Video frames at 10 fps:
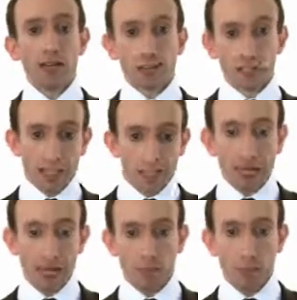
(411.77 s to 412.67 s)
to
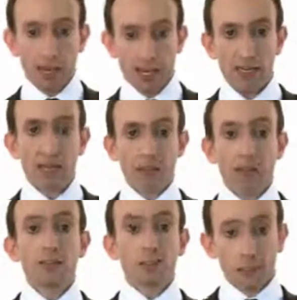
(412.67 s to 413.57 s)
stimulate your brain
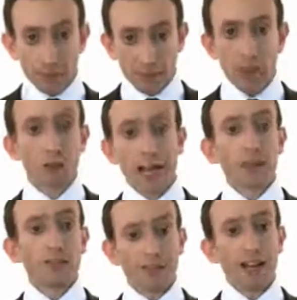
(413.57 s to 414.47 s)
to go
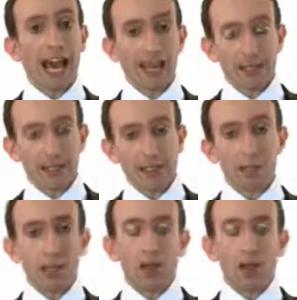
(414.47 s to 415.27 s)
down different alleys.